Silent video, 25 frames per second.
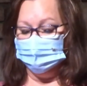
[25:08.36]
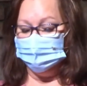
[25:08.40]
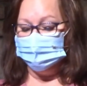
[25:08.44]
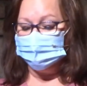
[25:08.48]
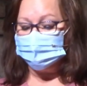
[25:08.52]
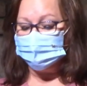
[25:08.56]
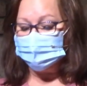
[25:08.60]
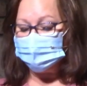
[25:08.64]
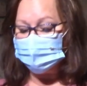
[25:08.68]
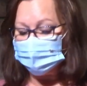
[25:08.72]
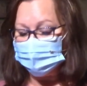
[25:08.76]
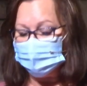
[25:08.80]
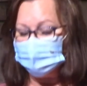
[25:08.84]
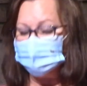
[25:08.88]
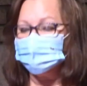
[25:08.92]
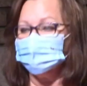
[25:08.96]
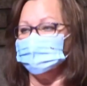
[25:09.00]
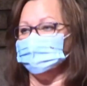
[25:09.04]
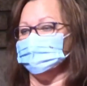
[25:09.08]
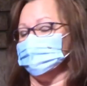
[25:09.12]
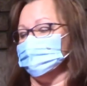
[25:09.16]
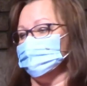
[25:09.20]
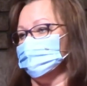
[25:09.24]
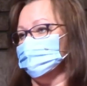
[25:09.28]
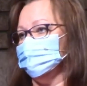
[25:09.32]
to
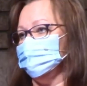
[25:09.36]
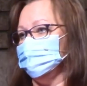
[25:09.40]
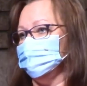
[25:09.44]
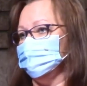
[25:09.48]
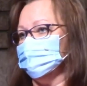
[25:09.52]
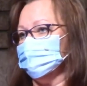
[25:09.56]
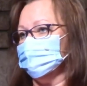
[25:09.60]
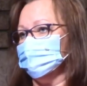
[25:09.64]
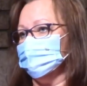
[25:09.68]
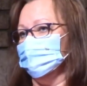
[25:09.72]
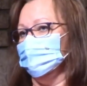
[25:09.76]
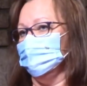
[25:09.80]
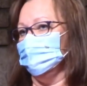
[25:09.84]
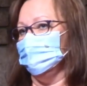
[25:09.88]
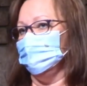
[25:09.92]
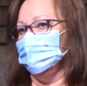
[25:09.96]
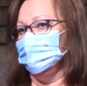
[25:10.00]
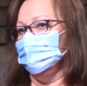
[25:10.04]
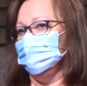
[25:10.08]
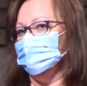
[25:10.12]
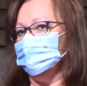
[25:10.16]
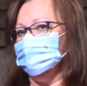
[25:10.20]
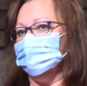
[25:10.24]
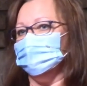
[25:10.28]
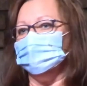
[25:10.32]
prosper.
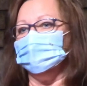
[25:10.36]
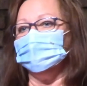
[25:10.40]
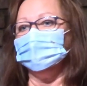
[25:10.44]
Now,